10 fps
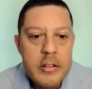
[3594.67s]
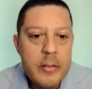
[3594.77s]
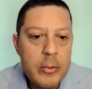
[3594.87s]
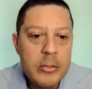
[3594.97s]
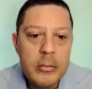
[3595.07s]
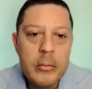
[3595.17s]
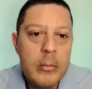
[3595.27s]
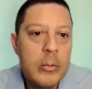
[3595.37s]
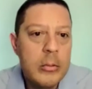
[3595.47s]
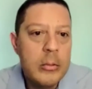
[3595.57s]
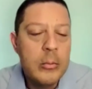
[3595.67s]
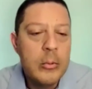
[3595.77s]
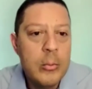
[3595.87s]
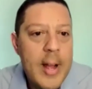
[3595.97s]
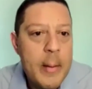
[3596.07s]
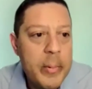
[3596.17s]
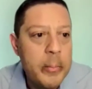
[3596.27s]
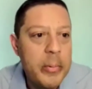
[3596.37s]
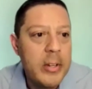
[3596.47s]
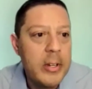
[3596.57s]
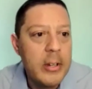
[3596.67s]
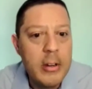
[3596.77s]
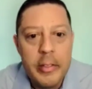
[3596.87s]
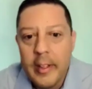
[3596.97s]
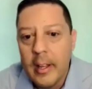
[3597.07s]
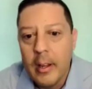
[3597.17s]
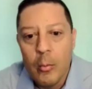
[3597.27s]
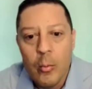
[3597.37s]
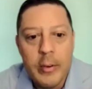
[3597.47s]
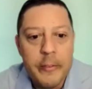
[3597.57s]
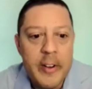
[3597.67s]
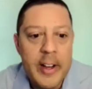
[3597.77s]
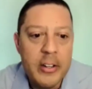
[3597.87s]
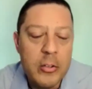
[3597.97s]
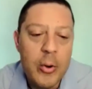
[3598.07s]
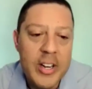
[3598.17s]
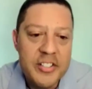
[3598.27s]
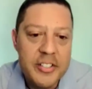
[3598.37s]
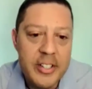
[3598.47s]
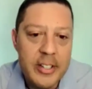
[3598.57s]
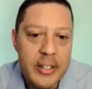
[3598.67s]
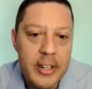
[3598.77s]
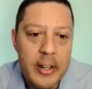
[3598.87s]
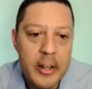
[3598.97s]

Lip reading: So we'll wrap up our thing here. One final question.